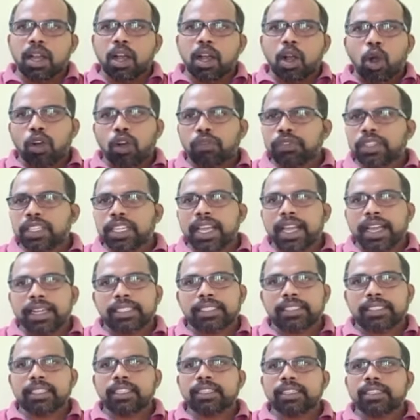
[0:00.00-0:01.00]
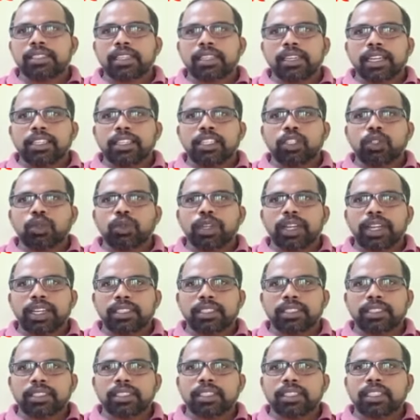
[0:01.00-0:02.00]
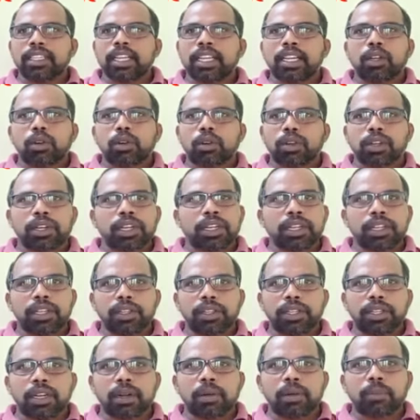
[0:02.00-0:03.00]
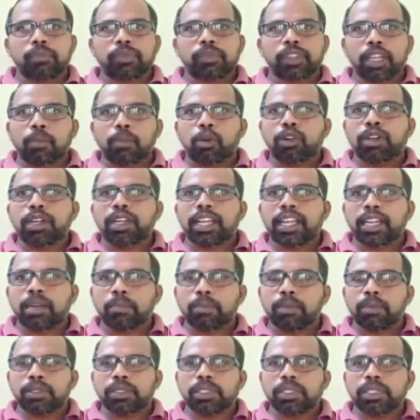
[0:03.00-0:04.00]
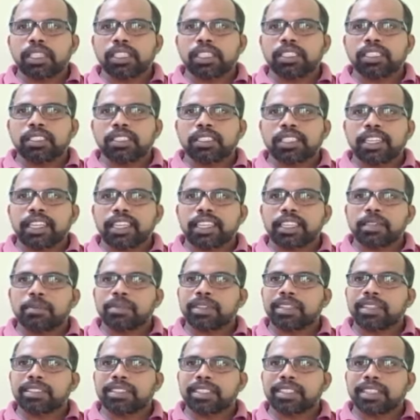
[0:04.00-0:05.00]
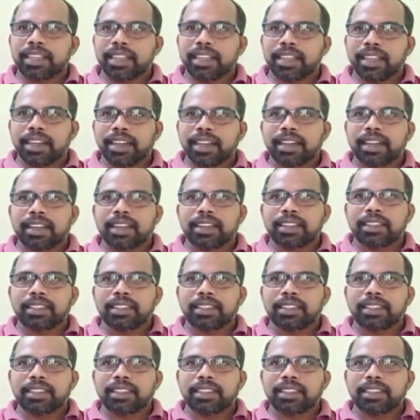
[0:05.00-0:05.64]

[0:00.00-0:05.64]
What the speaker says: Of the accidents related to electricity that occur in India, about 10% is taking place in Kerala.